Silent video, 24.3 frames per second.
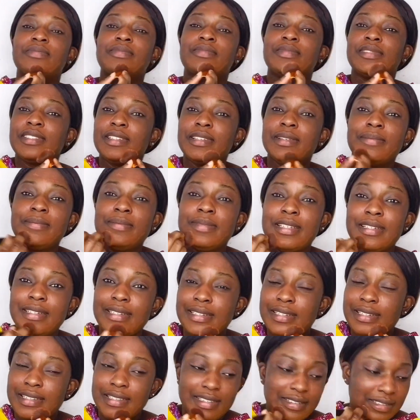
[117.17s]
Yen blend
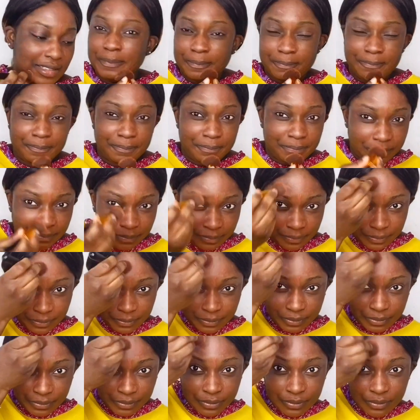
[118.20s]
it in.
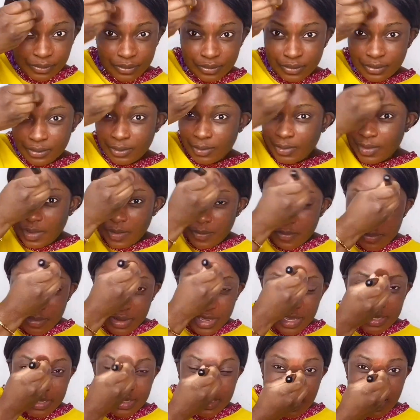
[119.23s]
Yen
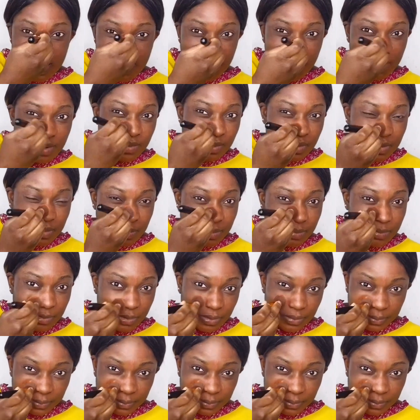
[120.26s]
blend it in.